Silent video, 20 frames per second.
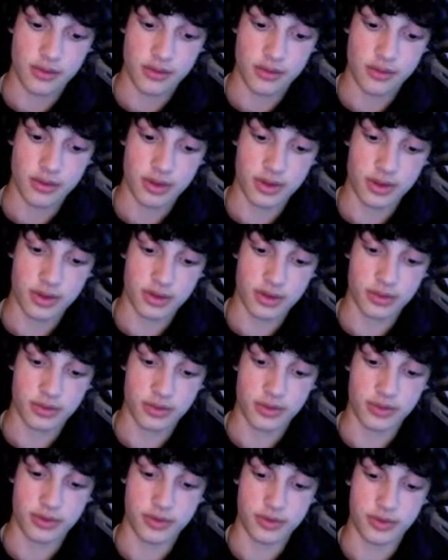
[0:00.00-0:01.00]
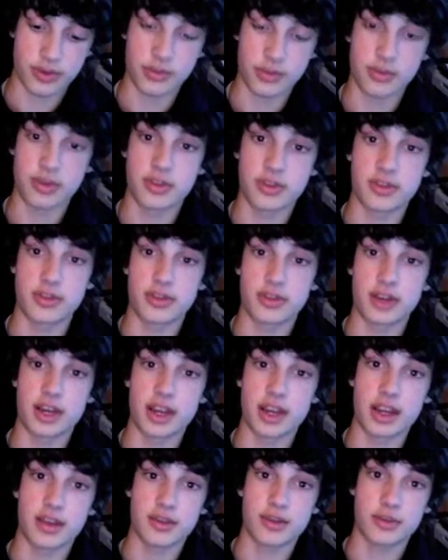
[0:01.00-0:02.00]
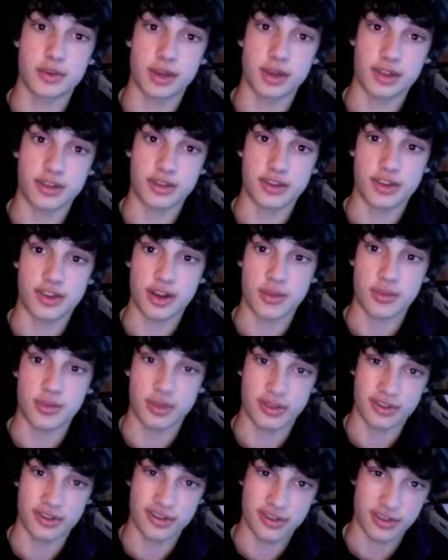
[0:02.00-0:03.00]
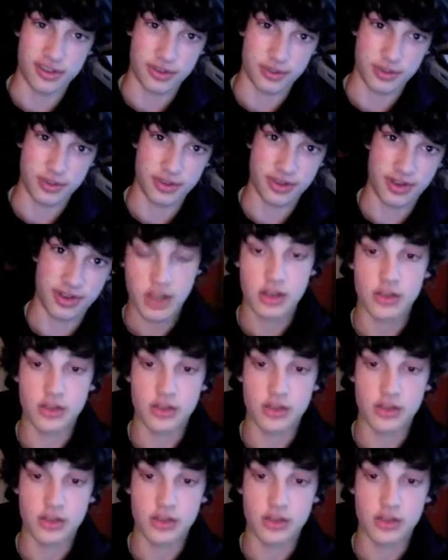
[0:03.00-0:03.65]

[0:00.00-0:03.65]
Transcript: And this was for the Missouri Lightweight Championships.